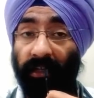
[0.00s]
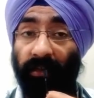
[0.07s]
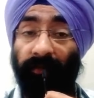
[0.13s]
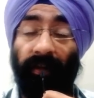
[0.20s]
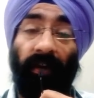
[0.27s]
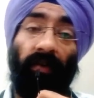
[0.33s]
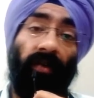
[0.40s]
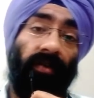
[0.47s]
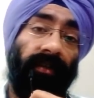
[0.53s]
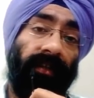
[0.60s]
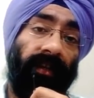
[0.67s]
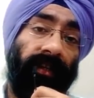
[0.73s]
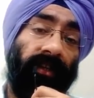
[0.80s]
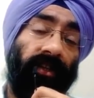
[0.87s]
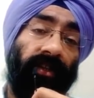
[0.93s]
will cause
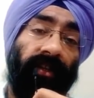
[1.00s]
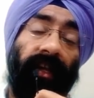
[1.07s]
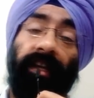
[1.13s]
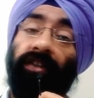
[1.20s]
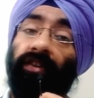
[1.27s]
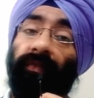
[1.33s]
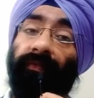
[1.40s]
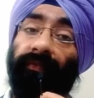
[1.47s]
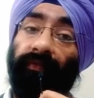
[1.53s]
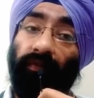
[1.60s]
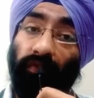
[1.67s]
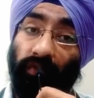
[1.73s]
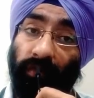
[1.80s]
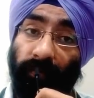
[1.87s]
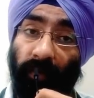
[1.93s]
allergic reaction,
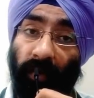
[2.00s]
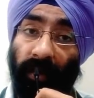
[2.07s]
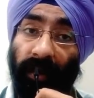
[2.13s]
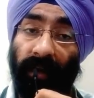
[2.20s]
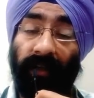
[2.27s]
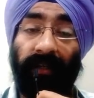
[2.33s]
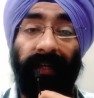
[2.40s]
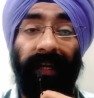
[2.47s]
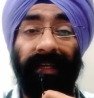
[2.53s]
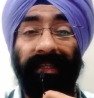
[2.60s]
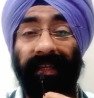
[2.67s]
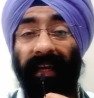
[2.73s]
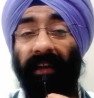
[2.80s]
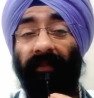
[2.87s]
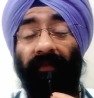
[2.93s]
food products,
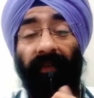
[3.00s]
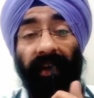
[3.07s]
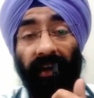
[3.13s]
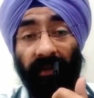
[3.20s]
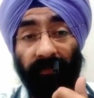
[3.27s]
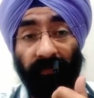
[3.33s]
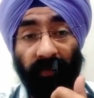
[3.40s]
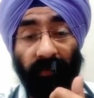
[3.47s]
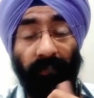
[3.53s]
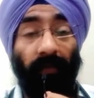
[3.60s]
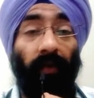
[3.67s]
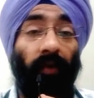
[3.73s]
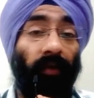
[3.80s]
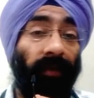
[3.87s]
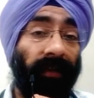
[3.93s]
insect venoms,
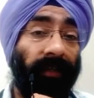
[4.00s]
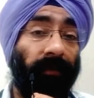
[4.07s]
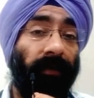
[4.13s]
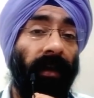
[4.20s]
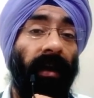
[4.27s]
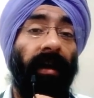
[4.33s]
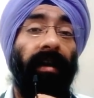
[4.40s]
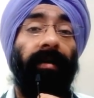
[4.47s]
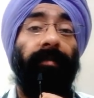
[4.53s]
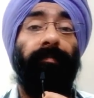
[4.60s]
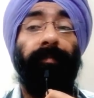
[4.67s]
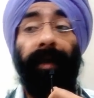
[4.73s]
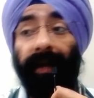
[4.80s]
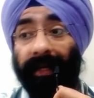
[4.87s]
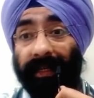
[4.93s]
molds,
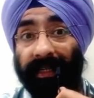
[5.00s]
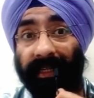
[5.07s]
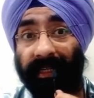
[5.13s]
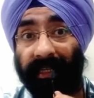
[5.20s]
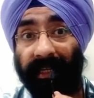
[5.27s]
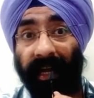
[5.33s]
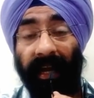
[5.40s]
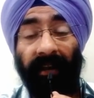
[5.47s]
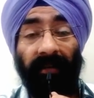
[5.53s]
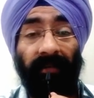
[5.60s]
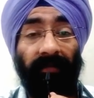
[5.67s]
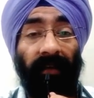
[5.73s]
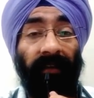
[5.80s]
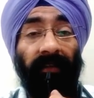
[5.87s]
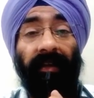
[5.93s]
pets
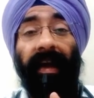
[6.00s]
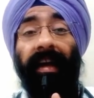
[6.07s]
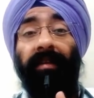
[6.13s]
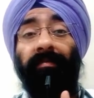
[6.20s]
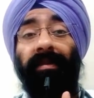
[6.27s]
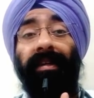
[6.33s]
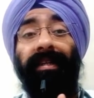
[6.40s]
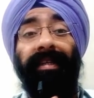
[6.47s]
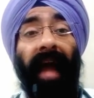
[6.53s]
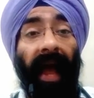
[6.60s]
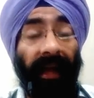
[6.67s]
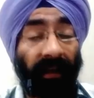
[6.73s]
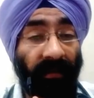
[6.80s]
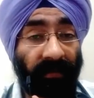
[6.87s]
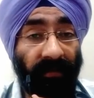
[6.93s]
and other animal
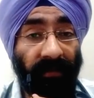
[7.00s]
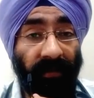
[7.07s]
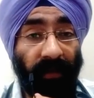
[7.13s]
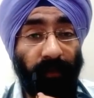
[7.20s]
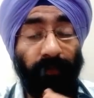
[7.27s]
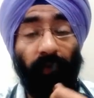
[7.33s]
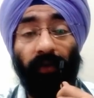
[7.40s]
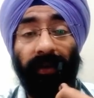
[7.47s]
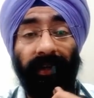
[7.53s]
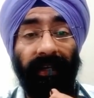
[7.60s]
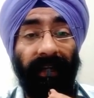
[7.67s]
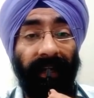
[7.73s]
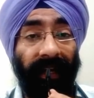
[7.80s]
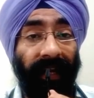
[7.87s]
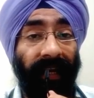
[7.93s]
dangers, pollen
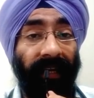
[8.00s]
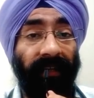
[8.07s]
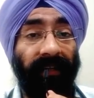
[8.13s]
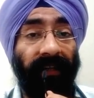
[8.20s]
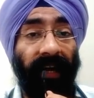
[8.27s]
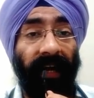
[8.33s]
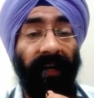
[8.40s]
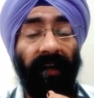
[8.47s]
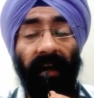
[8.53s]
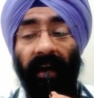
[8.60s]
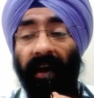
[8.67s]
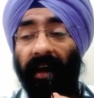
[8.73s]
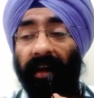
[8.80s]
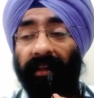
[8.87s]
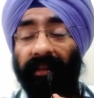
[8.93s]
grains, right?
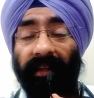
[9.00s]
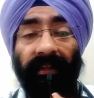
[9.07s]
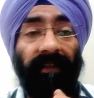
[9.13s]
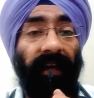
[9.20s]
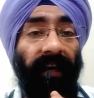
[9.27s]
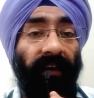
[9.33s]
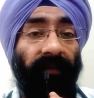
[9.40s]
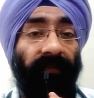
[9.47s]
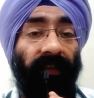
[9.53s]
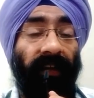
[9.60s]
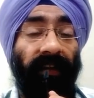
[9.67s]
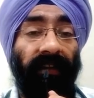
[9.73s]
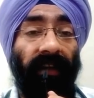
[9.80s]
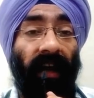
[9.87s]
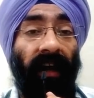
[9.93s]
These kind of
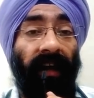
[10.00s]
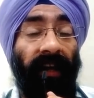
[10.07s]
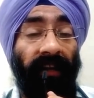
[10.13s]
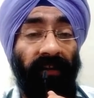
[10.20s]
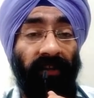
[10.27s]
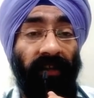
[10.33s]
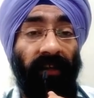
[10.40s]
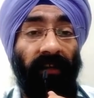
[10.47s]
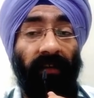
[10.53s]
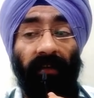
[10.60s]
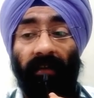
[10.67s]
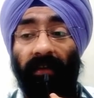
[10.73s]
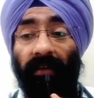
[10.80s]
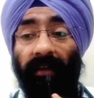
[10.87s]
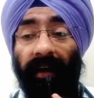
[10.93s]
things are allergic
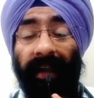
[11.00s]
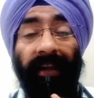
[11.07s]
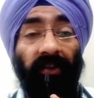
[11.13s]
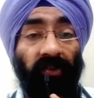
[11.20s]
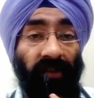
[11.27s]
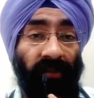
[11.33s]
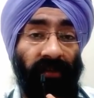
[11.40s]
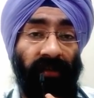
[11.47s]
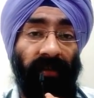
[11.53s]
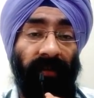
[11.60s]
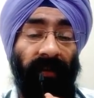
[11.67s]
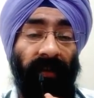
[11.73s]
allergens.